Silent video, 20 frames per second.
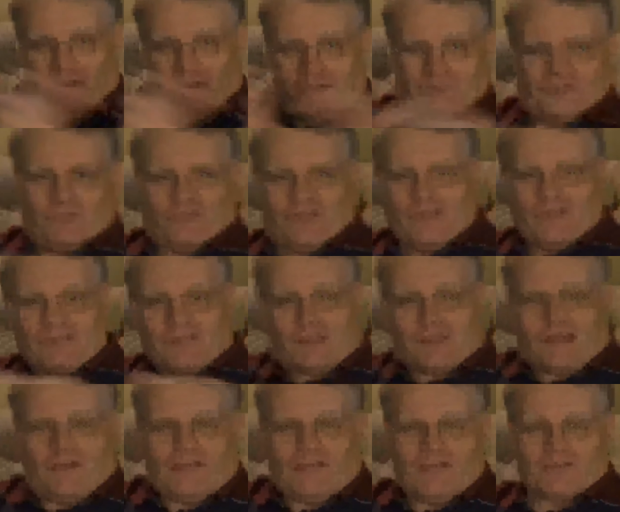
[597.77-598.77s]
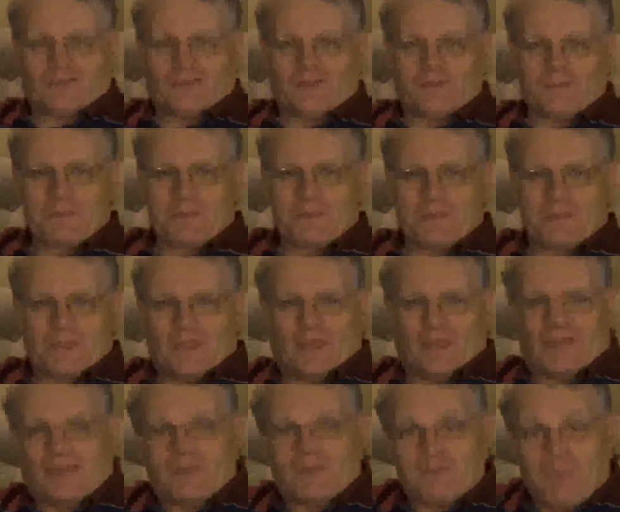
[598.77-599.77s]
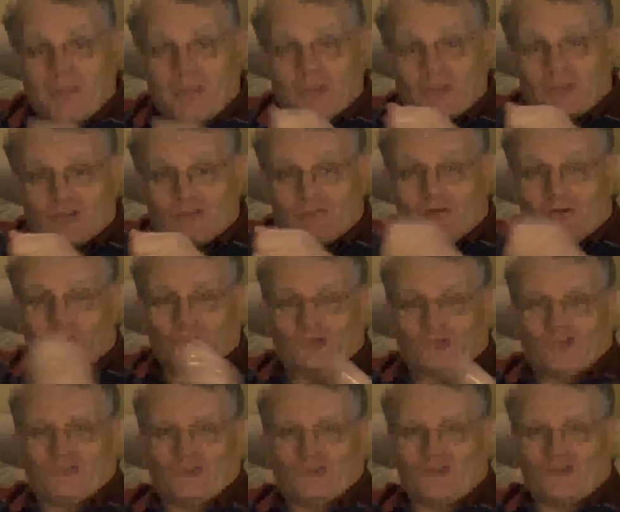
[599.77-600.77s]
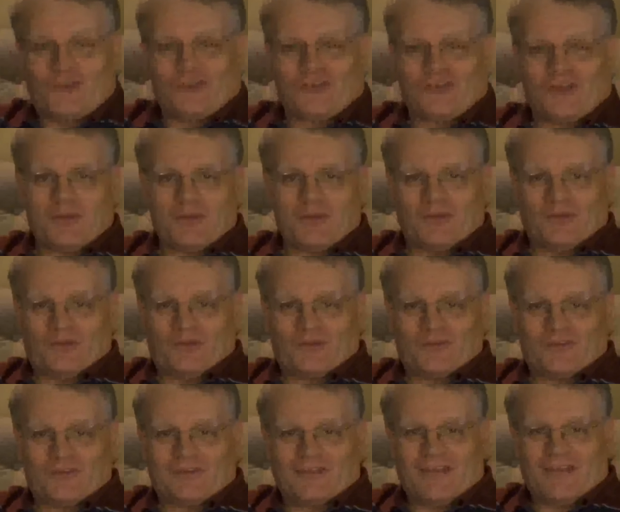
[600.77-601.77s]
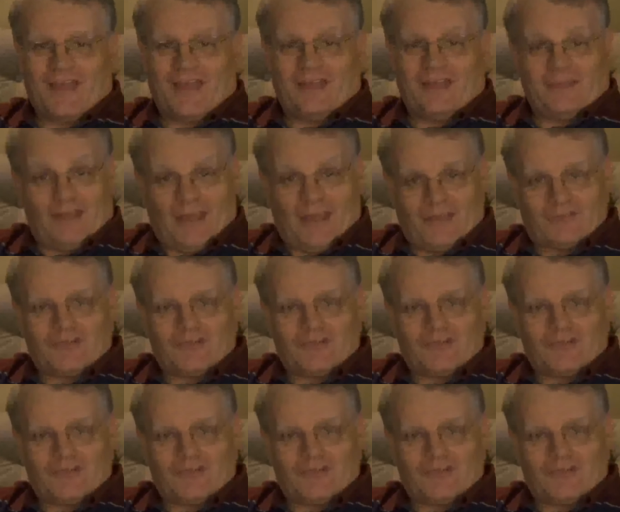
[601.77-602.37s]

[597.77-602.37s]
safety covers and then measure the voltage on the terminals And as he